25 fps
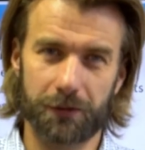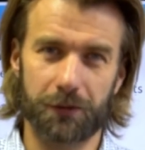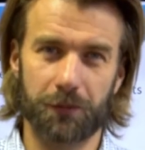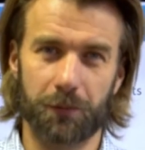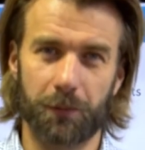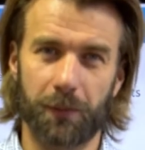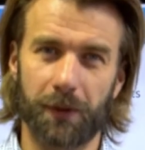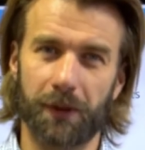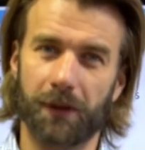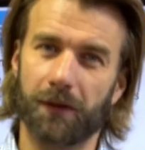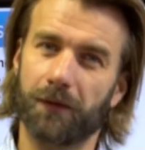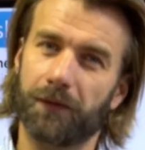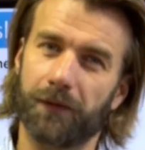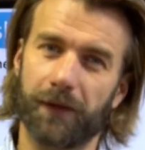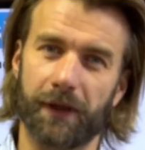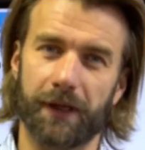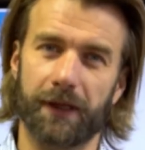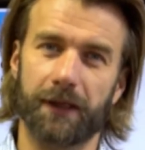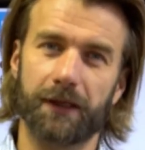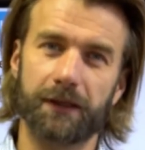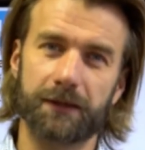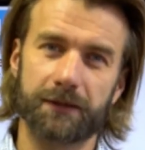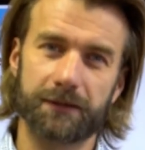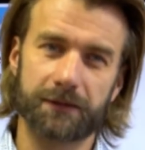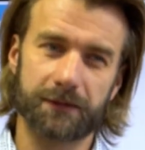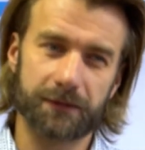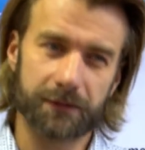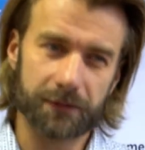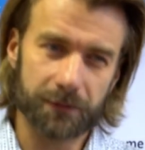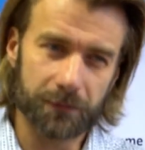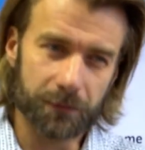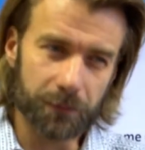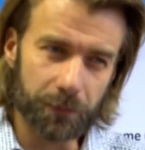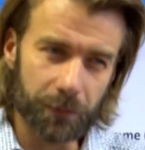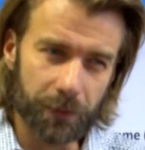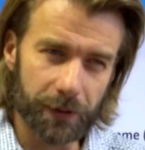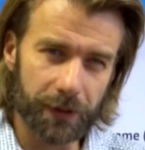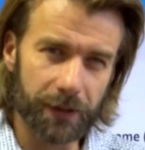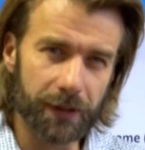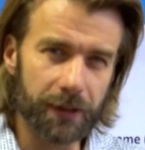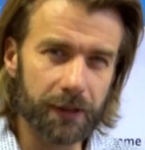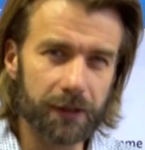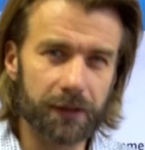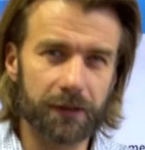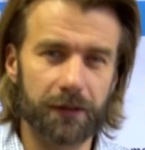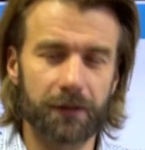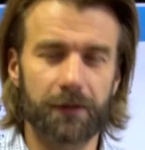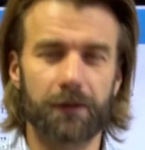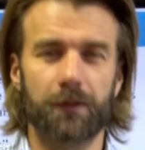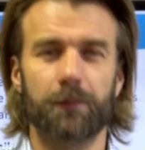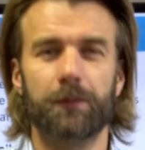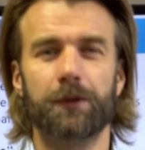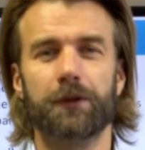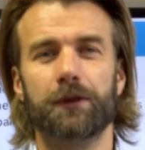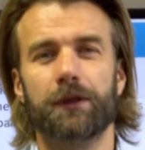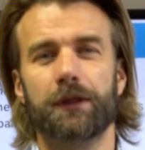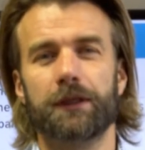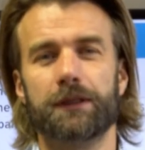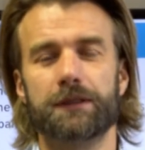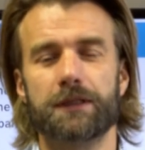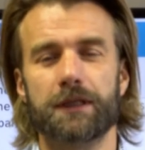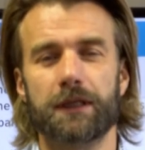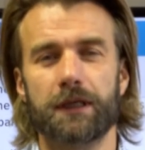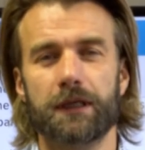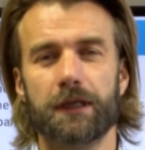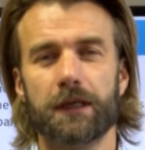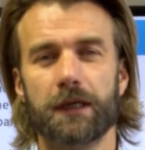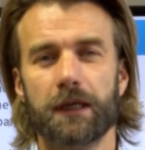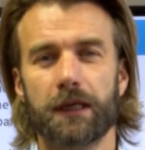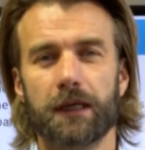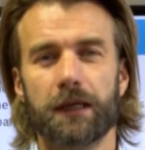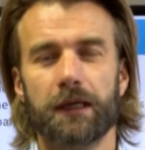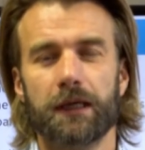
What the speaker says: to build things within the community.